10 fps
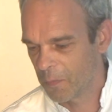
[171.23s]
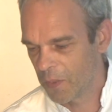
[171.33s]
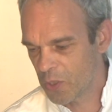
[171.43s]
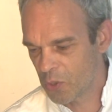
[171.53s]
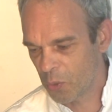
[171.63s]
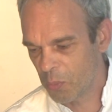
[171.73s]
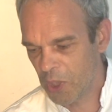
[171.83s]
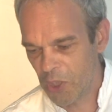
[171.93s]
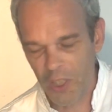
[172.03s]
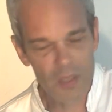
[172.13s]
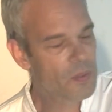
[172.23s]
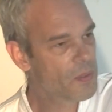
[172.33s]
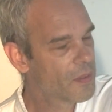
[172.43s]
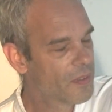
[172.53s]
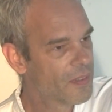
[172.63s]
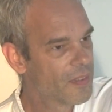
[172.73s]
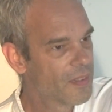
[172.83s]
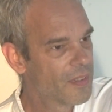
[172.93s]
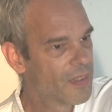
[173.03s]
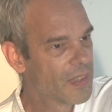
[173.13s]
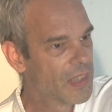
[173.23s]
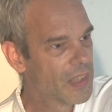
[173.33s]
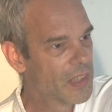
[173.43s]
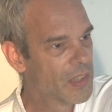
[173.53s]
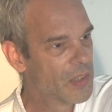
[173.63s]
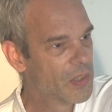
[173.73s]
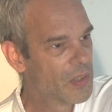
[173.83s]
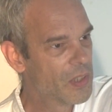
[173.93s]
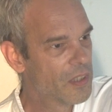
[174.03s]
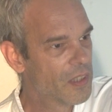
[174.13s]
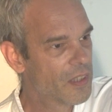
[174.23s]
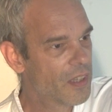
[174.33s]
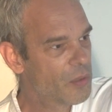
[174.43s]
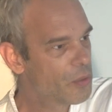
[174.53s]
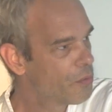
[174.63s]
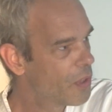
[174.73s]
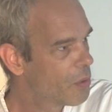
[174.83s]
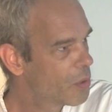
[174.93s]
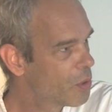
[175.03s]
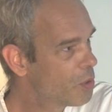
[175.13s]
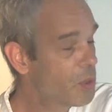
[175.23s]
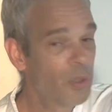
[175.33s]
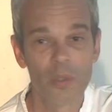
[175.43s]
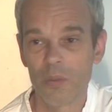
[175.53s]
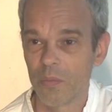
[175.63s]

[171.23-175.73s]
there's so many things that are out of our control.